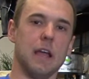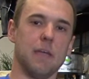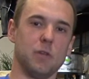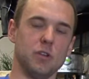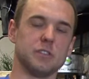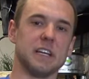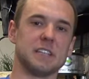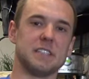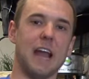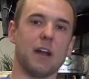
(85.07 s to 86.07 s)
If you're using
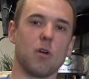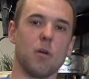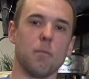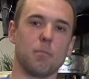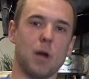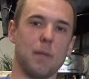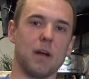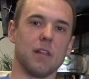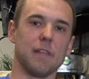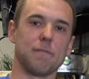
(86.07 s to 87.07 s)
a static rope
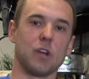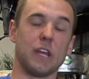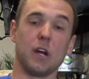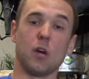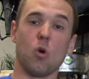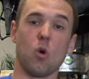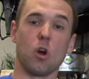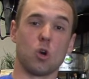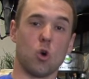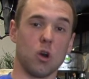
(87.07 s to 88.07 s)
primarily for gear
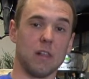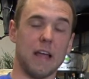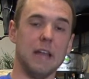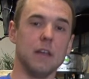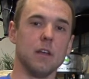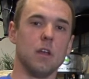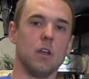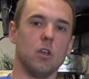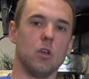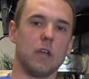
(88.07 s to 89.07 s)
or cordelette,
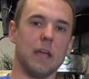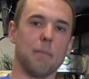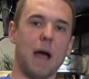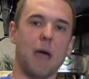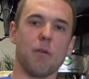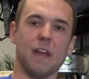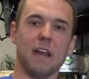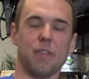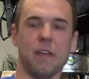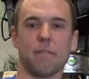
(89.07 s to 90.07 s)
you can get by with
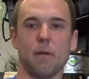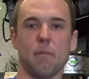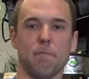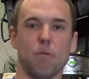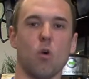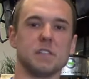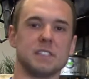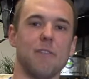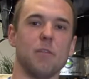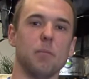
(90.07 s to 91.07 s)
anything from 4 to
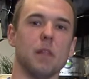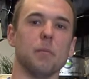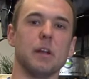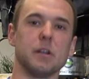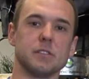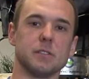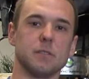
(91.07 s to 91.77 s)
7 millimeters.